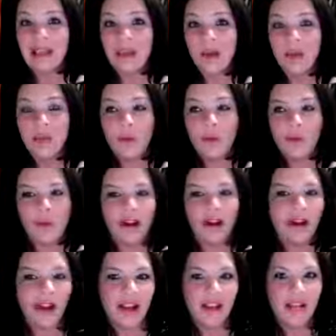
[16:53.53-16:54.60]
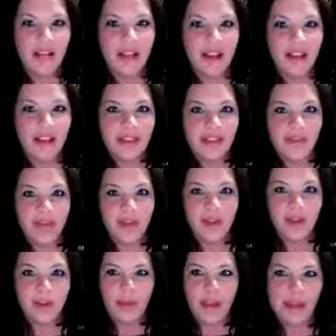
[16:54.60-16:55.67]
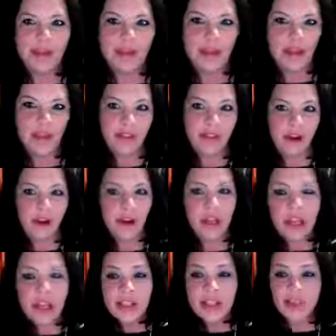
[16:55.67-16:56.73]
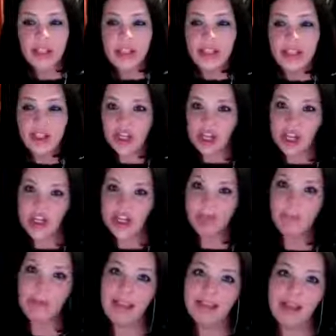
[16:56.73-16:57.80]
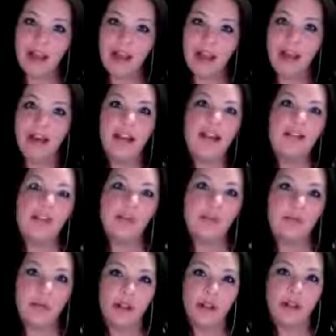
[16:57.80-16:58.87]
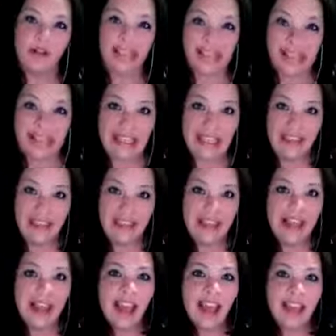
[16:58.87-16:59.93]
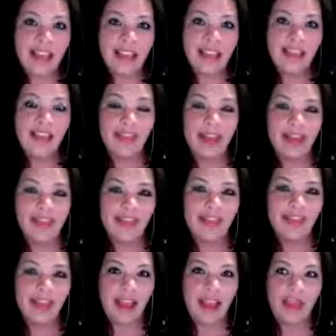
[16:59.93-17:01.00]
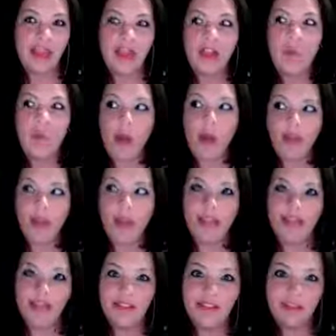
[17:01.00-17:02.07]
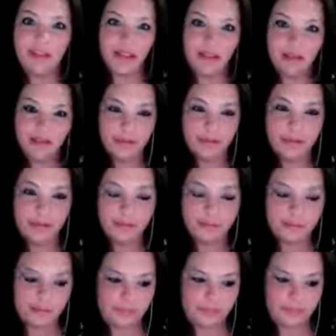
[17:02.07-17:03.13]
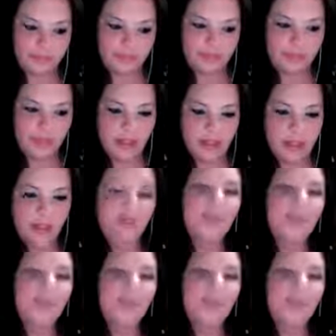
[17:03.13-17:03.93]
we are kind of looking at this value-based healthcare. So it is changing based on individual needs, and I think that's actually why we need this kind of new